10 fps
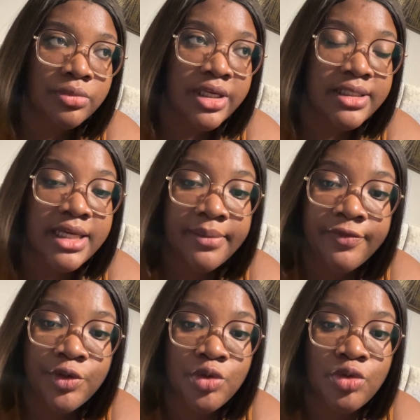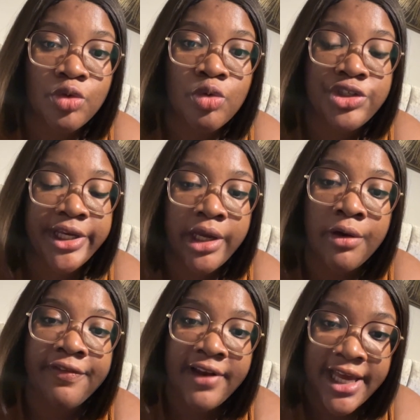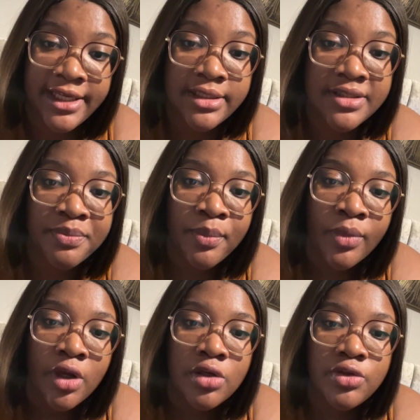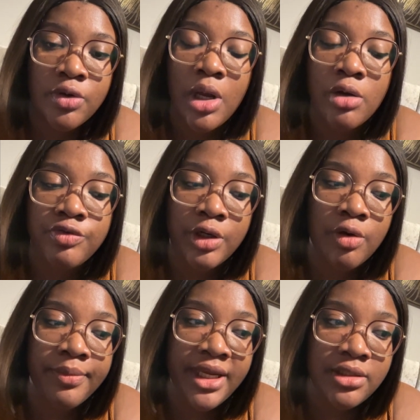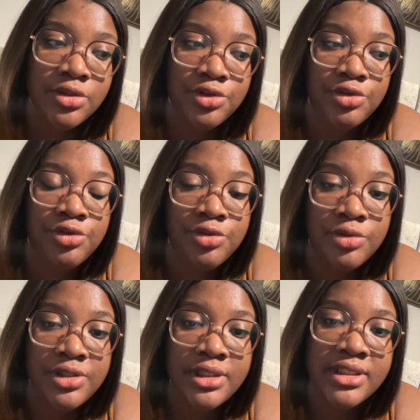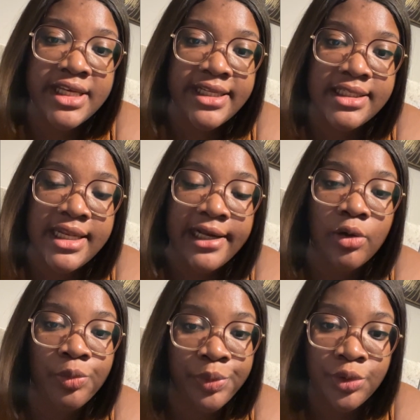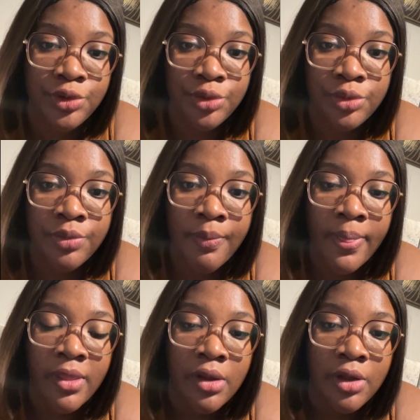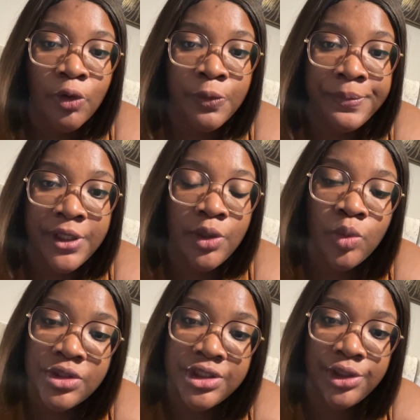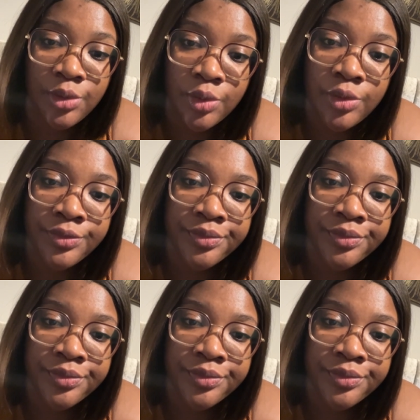it's time for you to go check out flights. So I would recommend you use sites like Opodo, OPODO.